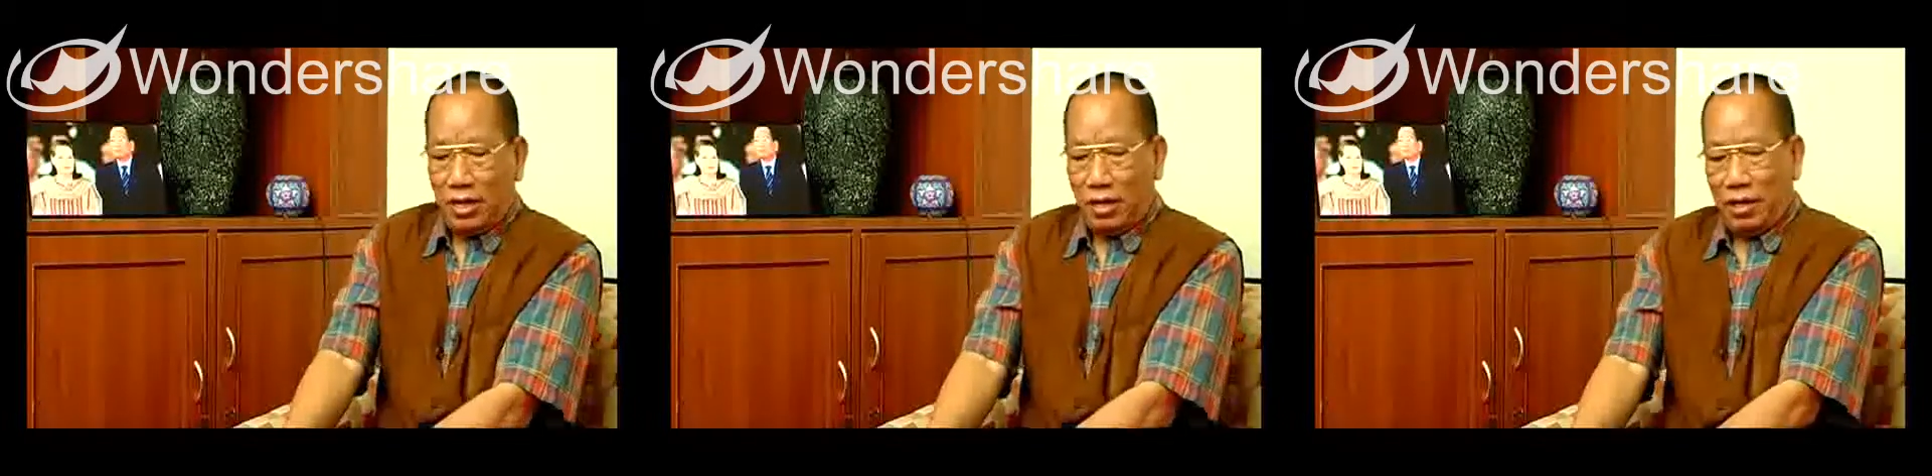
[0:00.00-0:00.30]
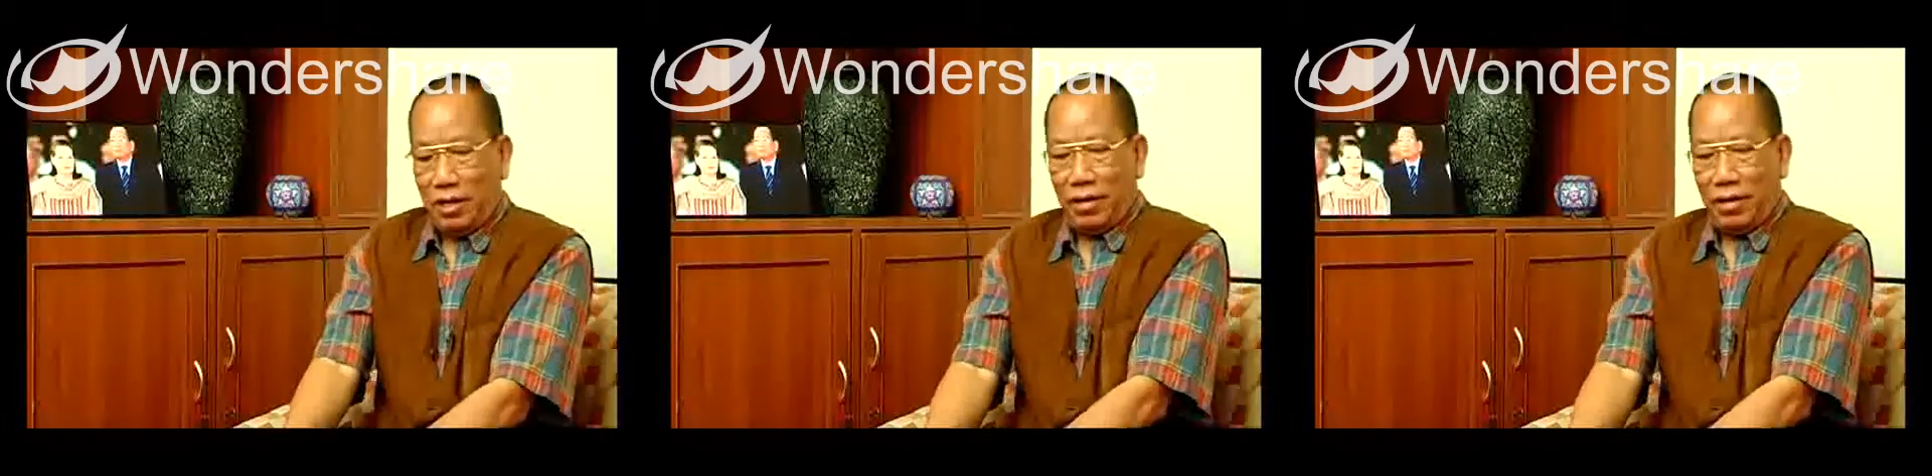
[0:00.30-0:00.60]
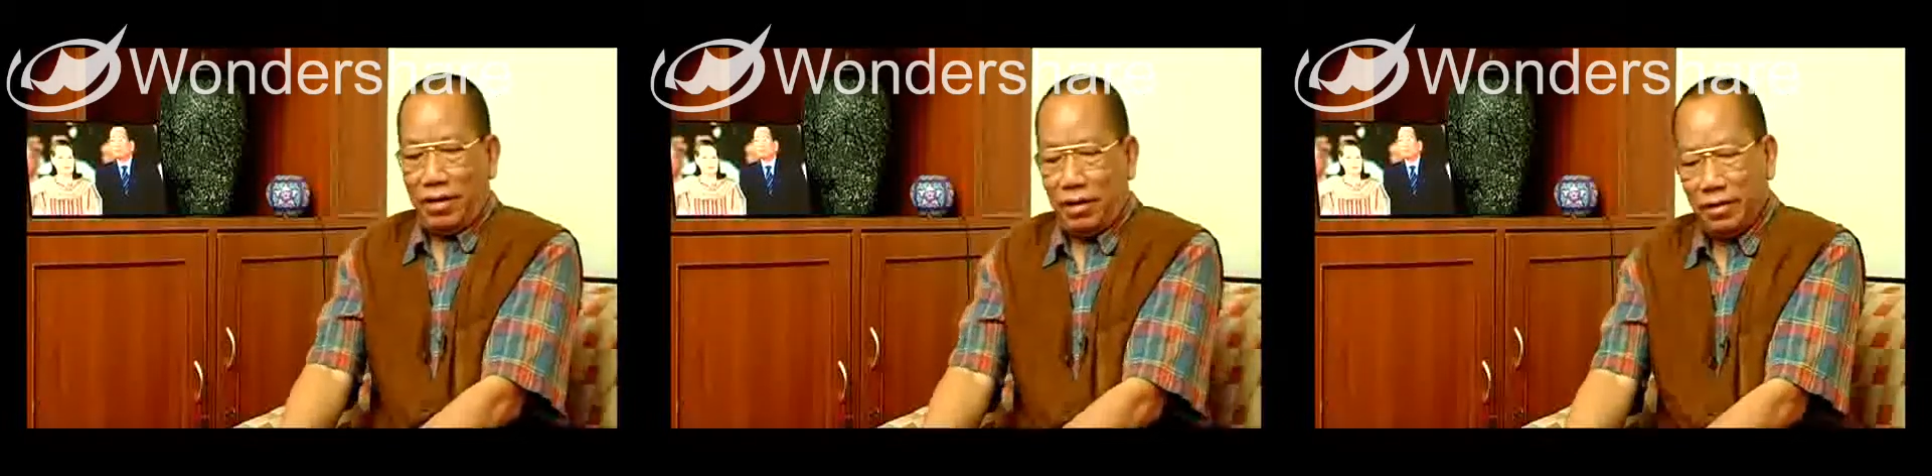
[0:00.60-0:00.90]

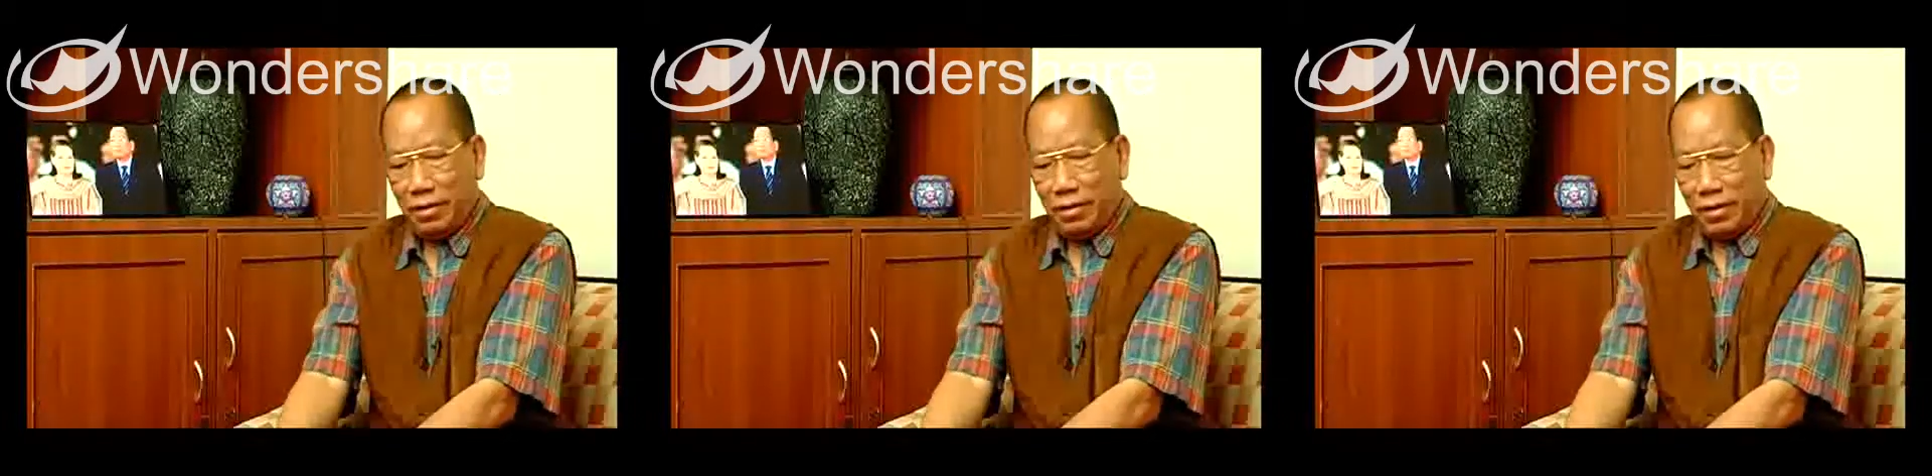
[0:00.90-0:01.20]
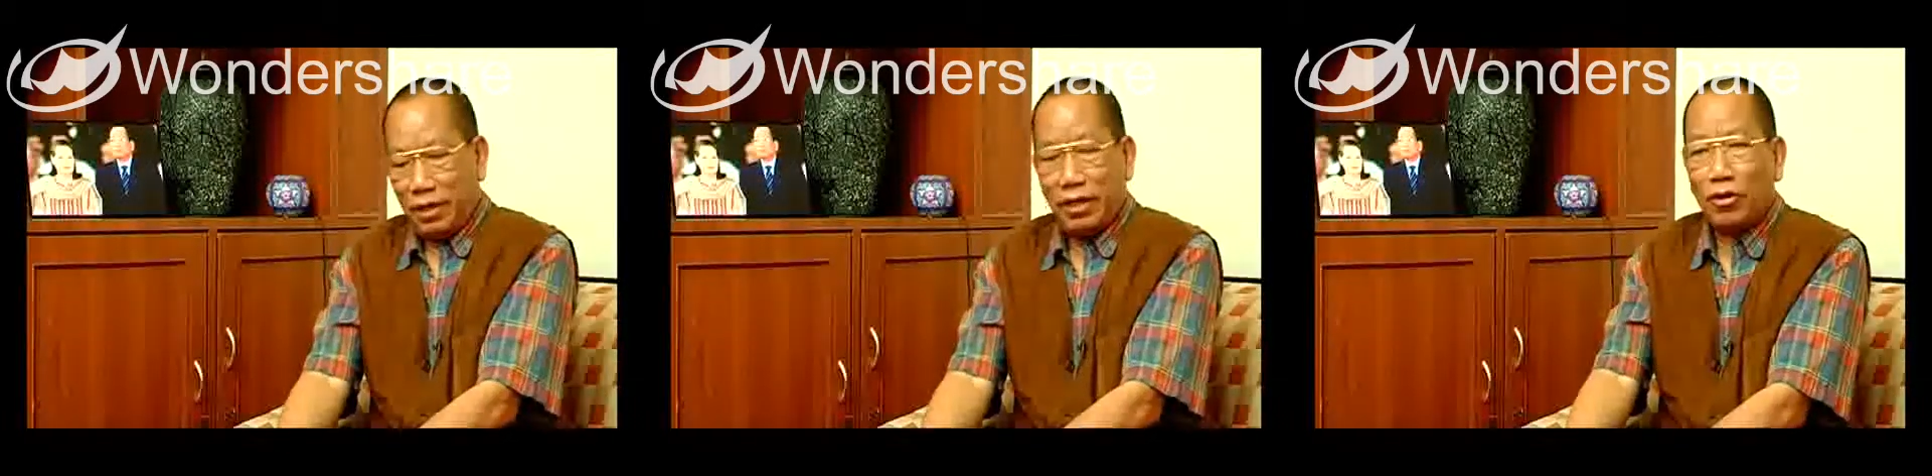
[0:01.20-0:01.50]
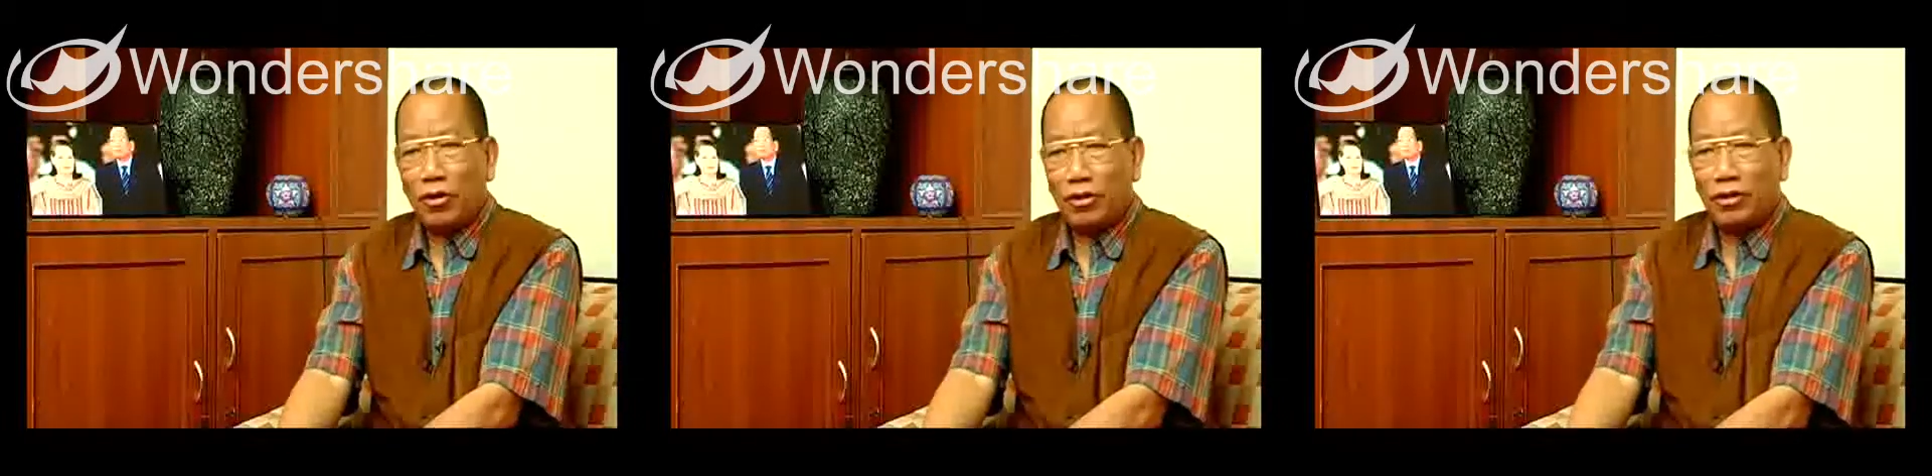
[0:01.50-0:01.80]
Uh, I
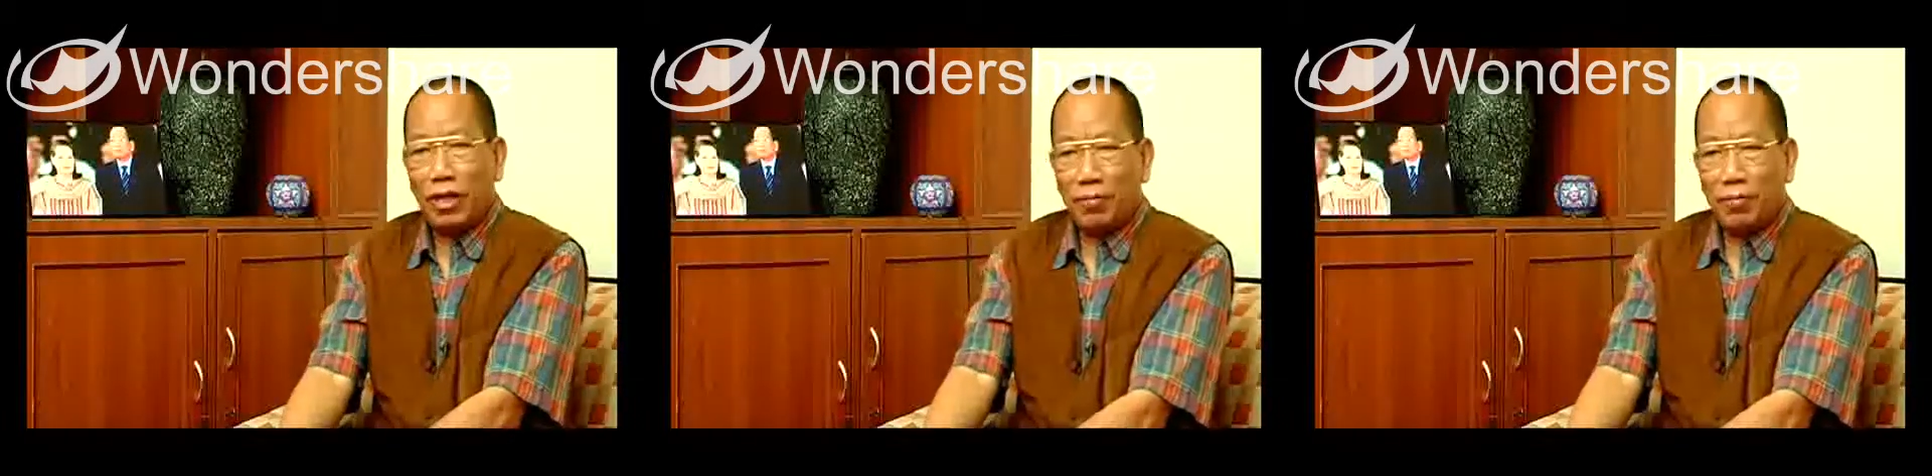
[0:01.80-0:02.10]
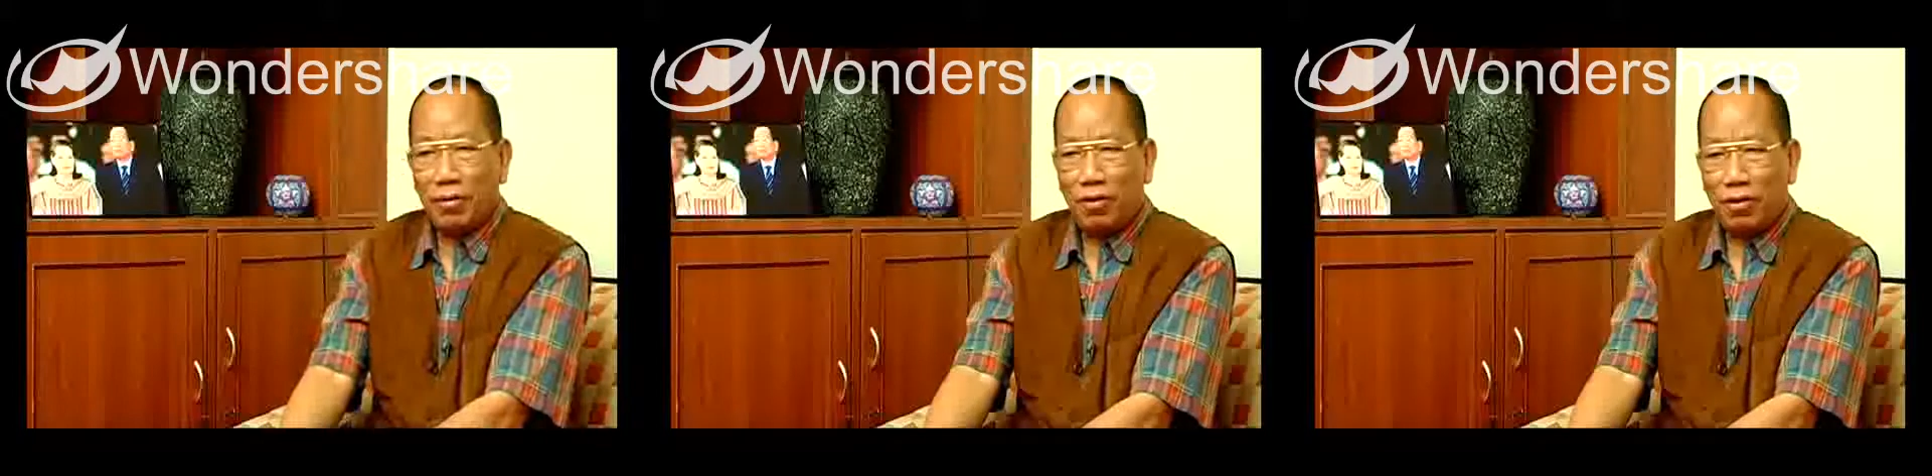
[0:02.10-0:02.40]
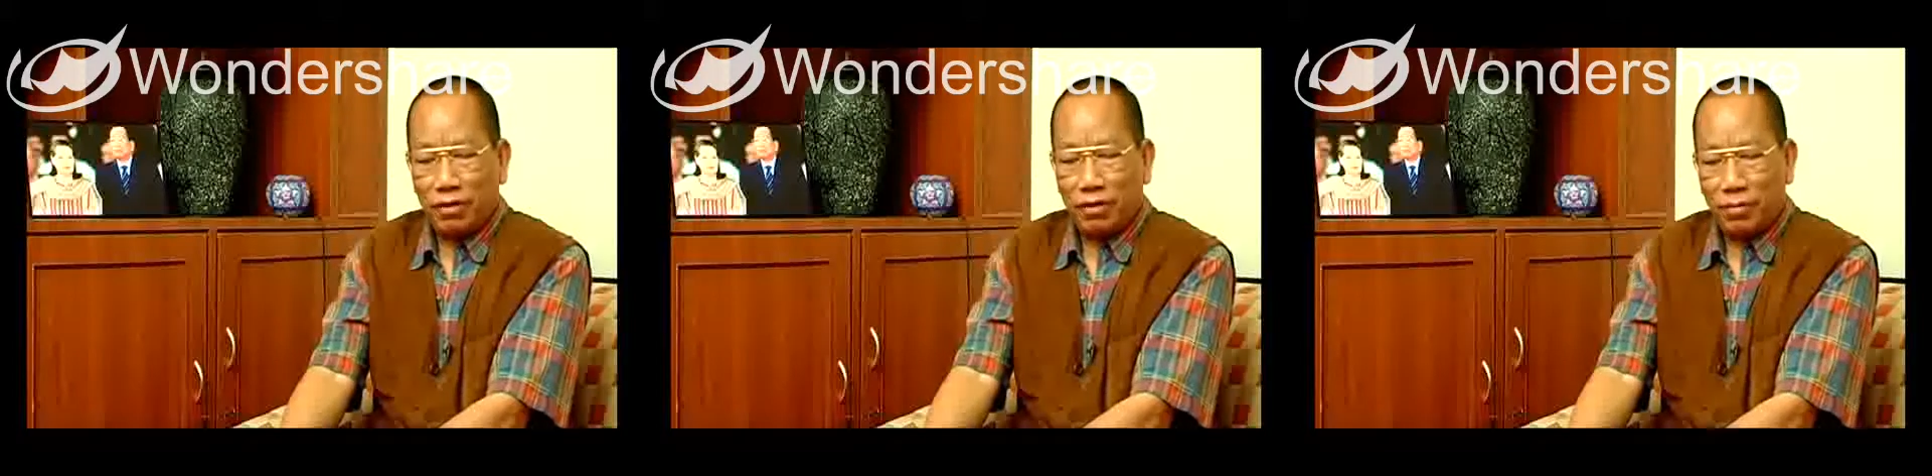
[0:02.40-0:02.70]
cannot name
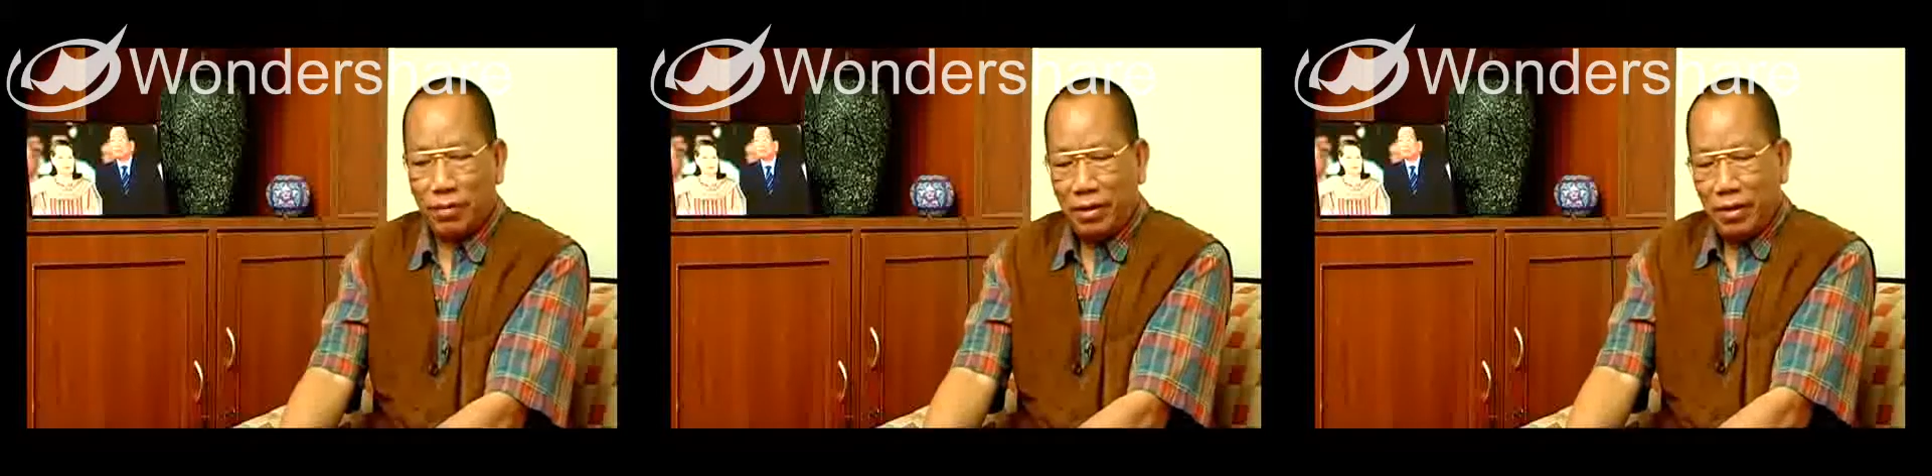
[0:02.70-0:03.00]
all of them.